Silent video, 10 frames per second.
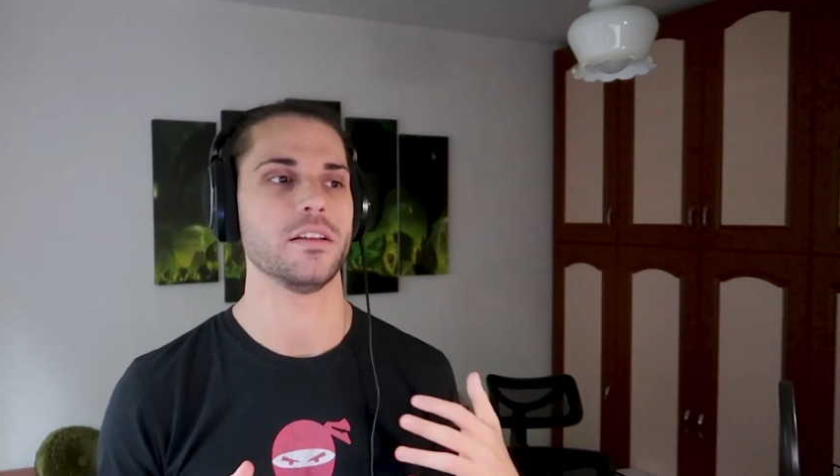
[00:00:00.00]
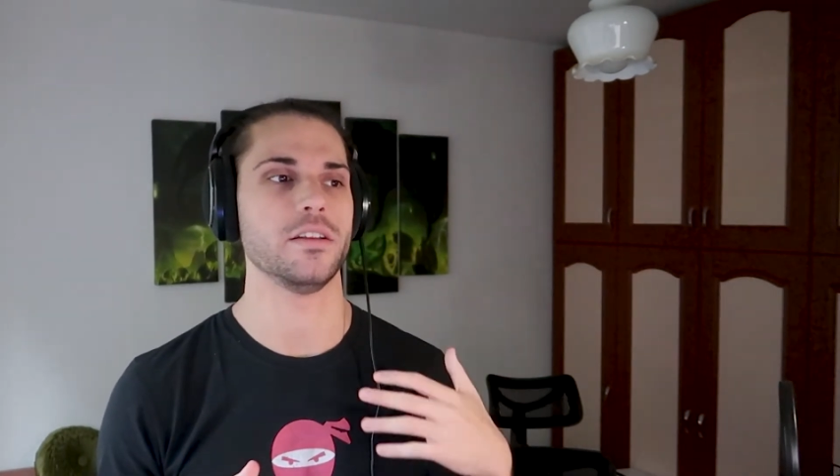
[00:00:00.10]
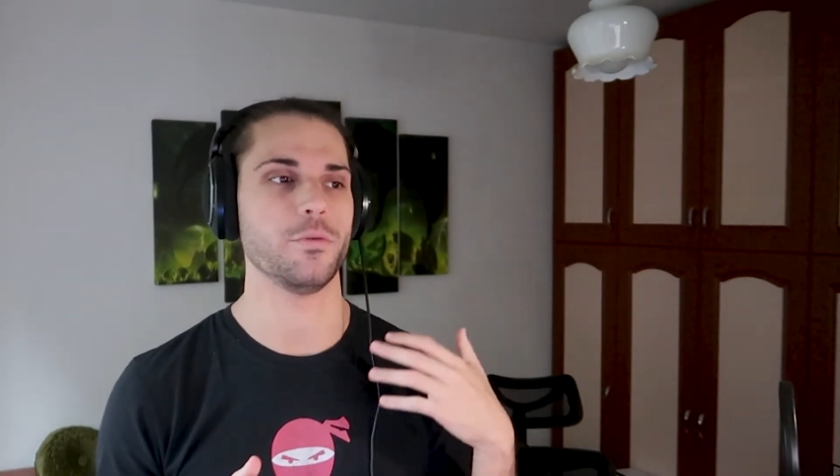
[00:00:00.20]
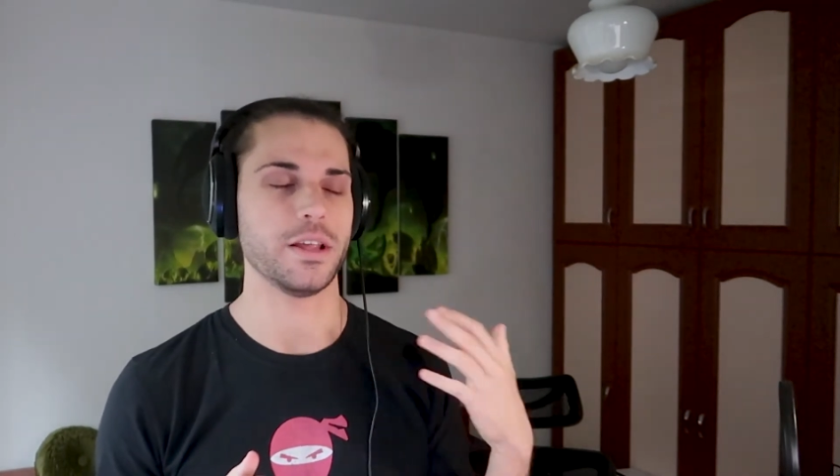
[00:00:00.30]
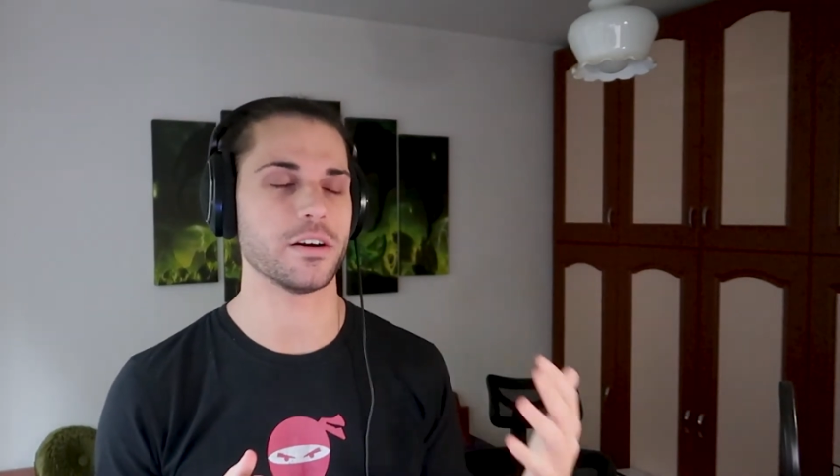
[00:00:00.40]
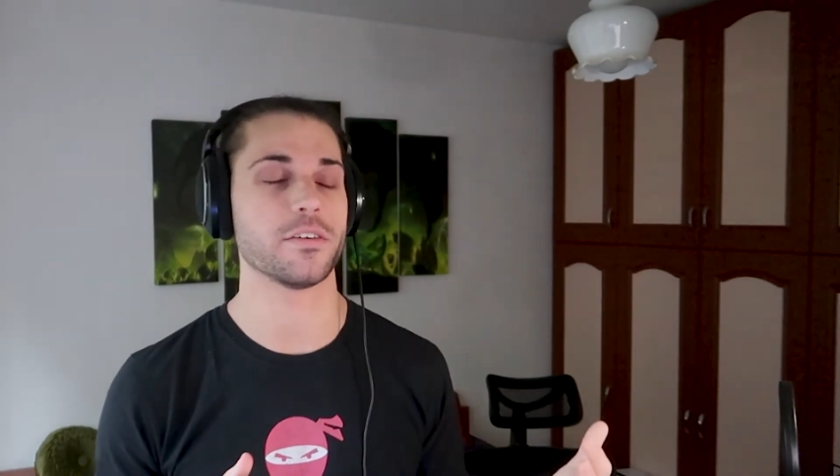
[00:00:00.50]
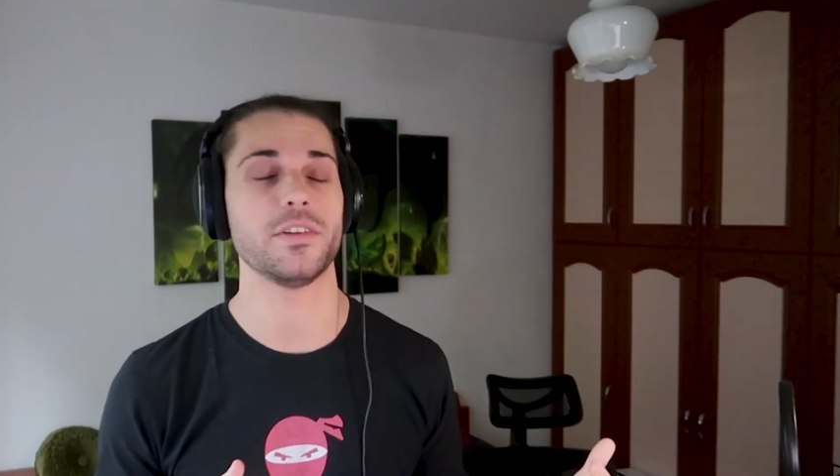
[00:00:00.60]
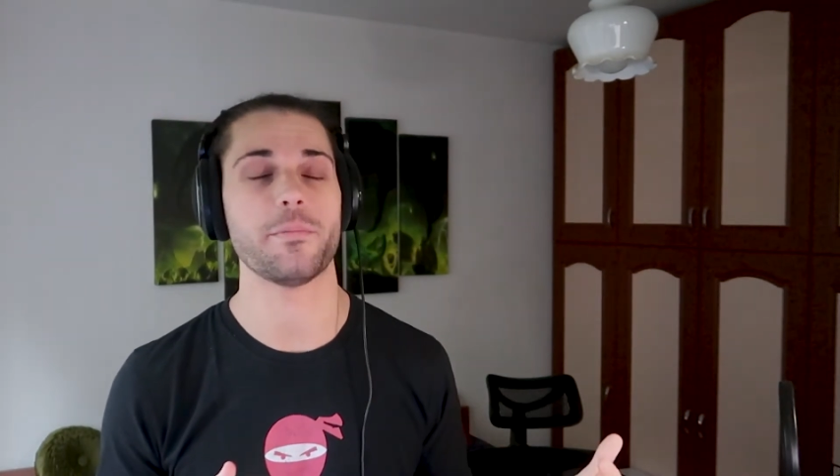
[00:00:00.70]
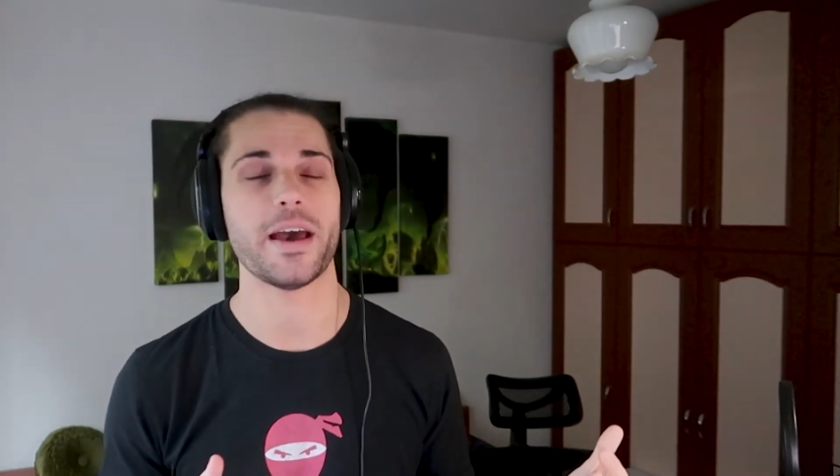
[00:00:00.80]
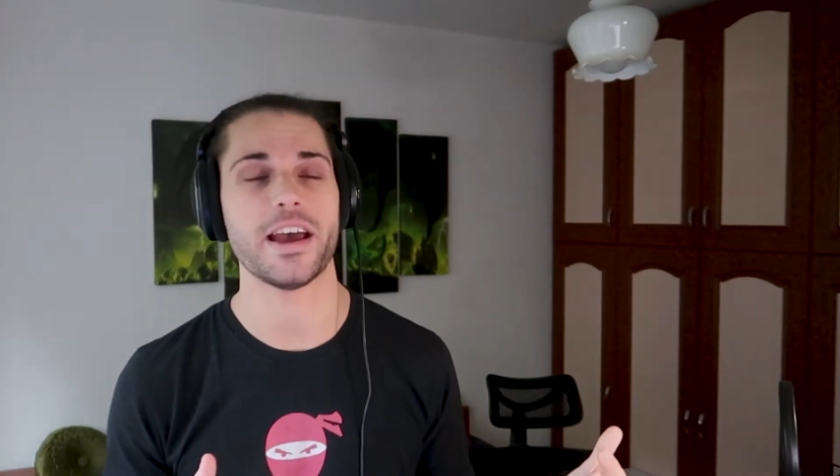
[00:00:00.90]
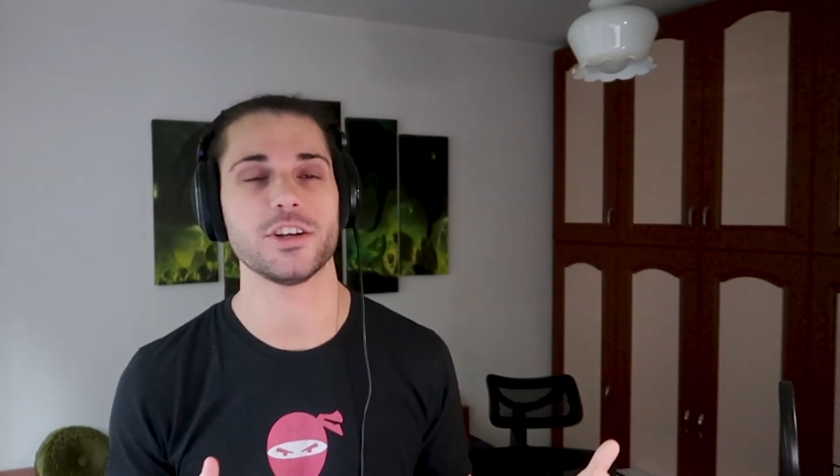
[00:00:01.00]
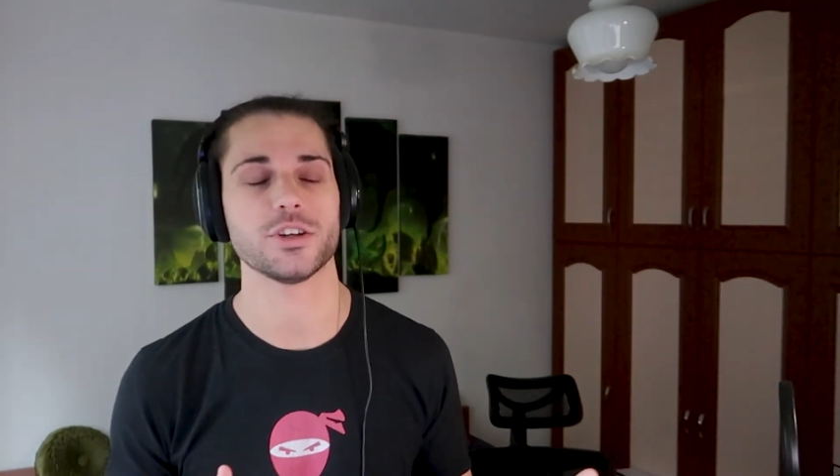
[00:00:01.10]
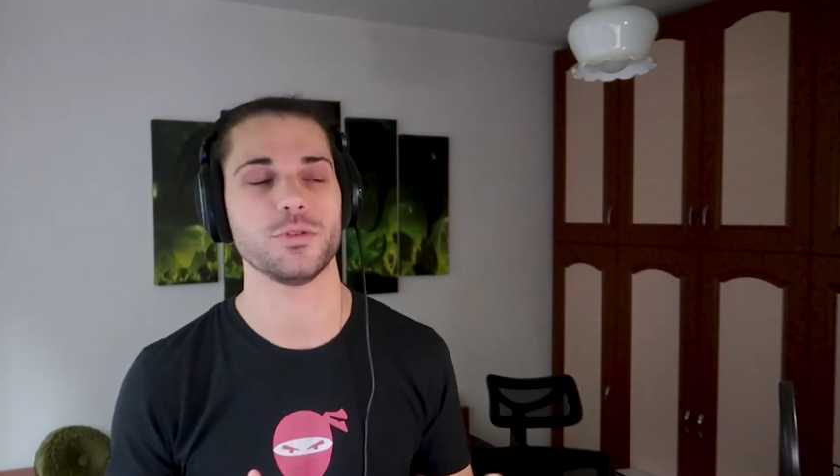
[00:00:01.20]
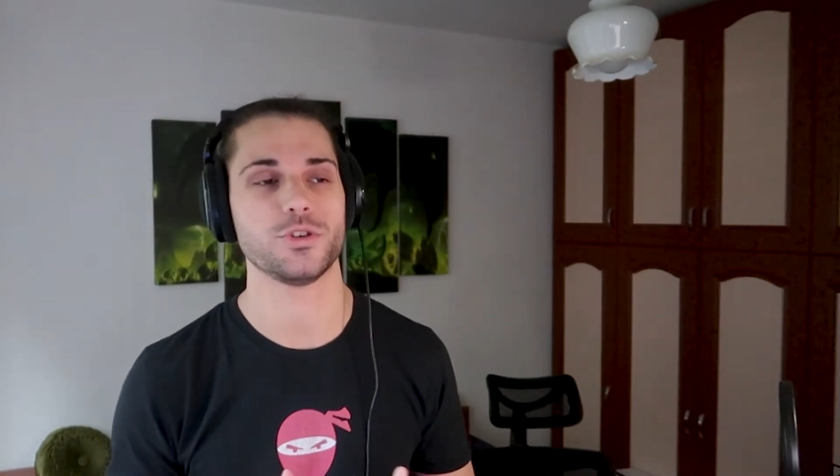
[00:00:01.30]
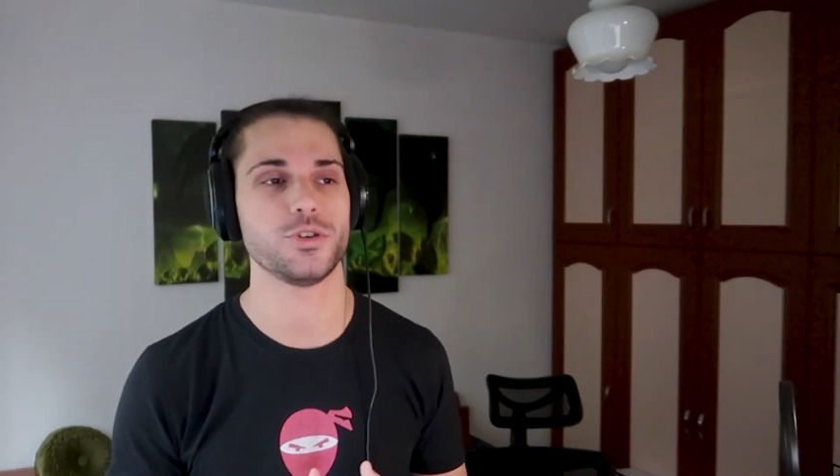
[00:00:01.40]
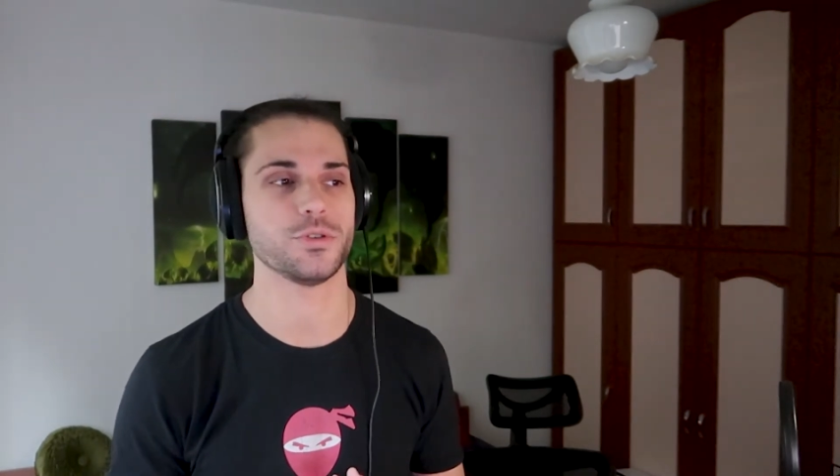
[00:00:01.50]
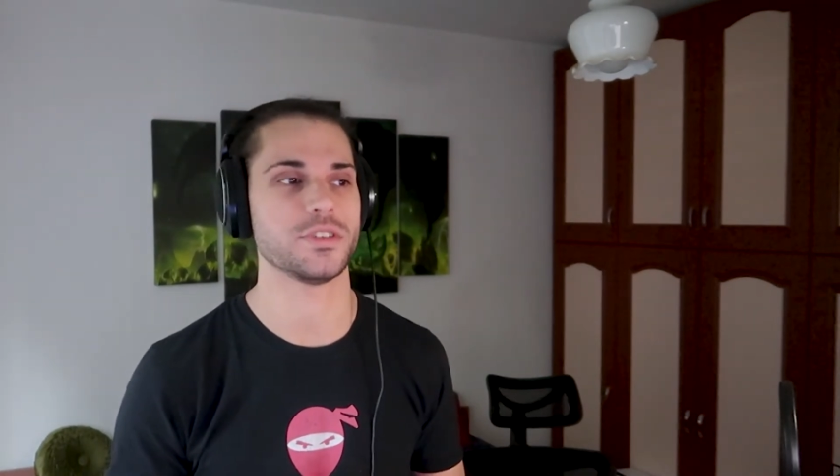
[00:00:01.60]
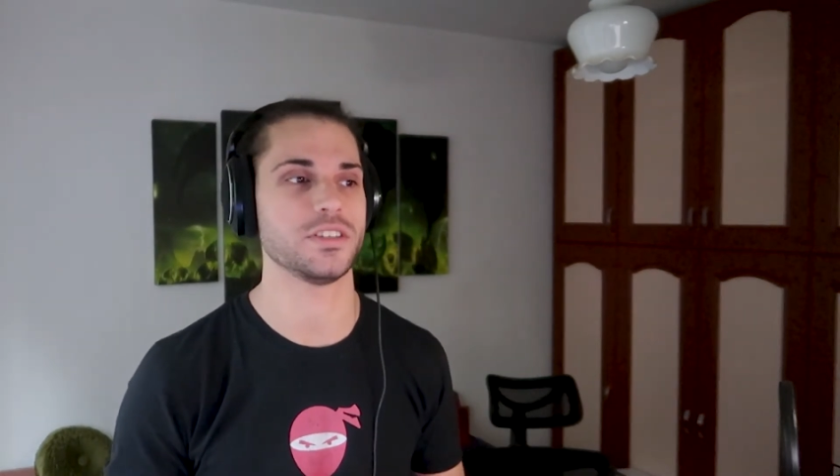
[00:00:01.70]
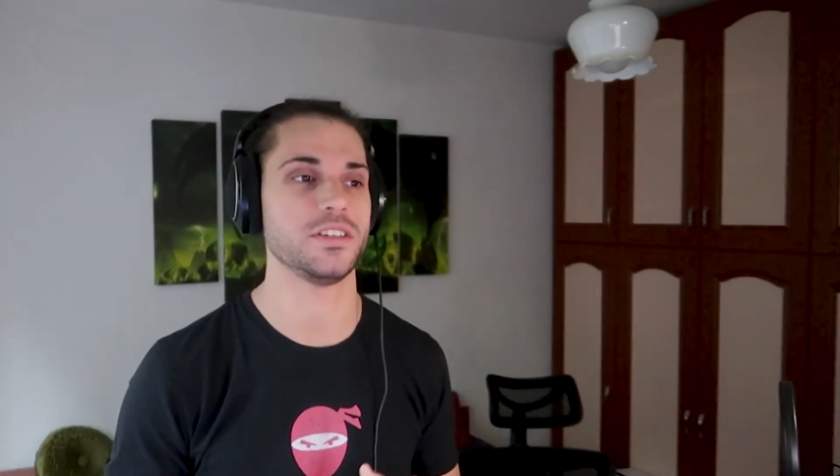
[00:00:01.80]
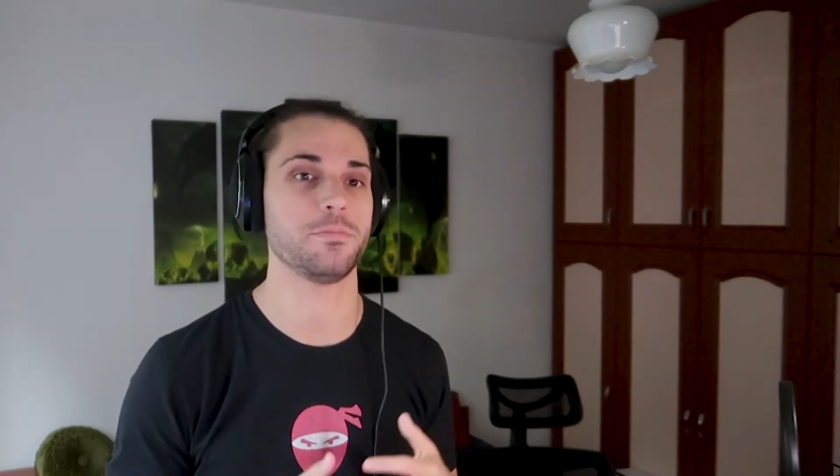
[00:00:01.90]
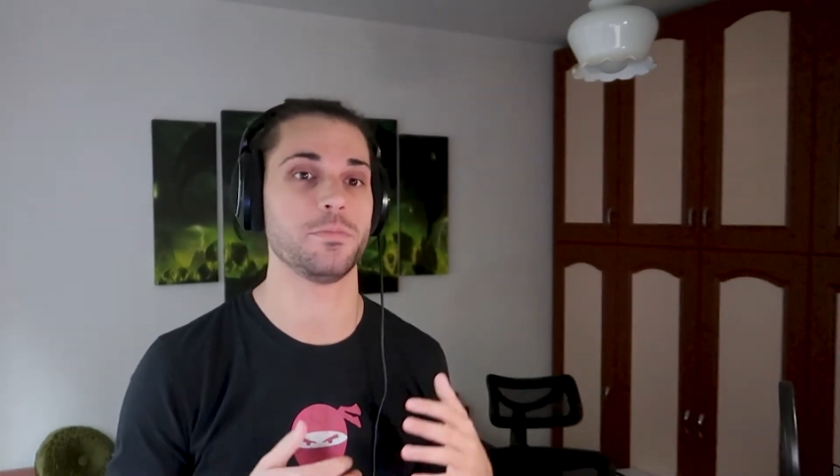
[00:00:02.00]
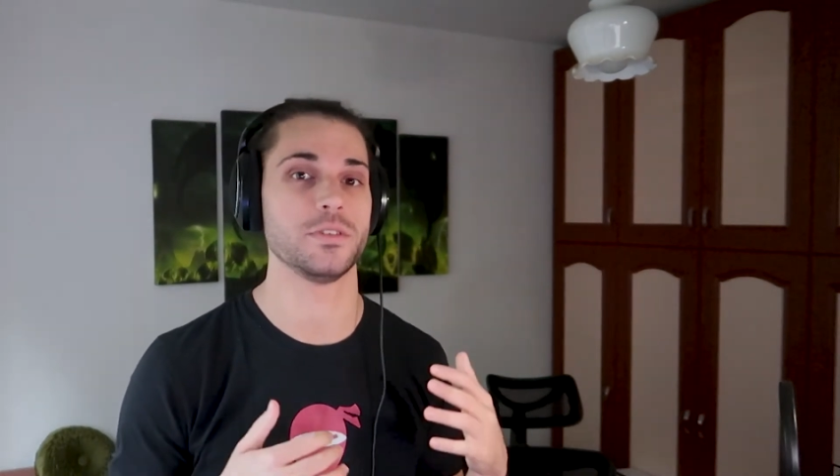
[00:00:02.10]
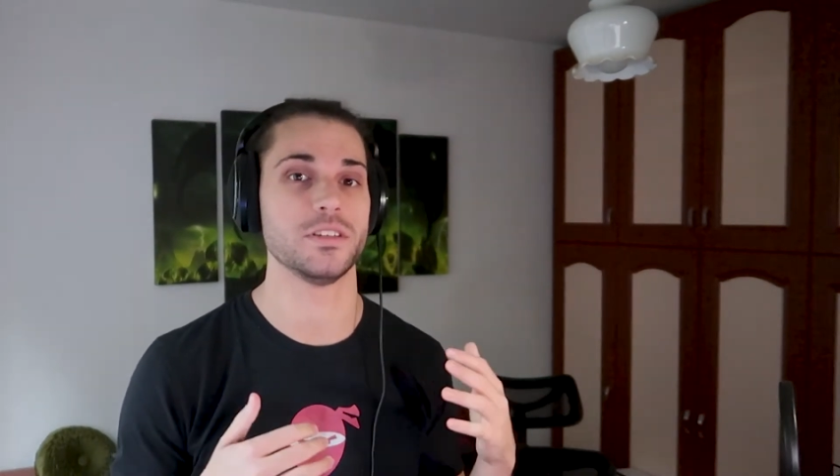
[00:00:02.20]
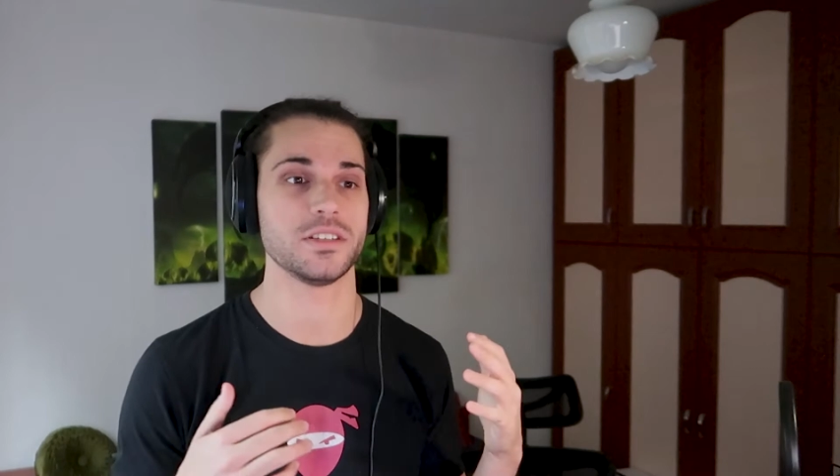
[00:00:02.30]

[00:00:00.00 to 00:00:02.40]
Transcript: the winner of the match could choose the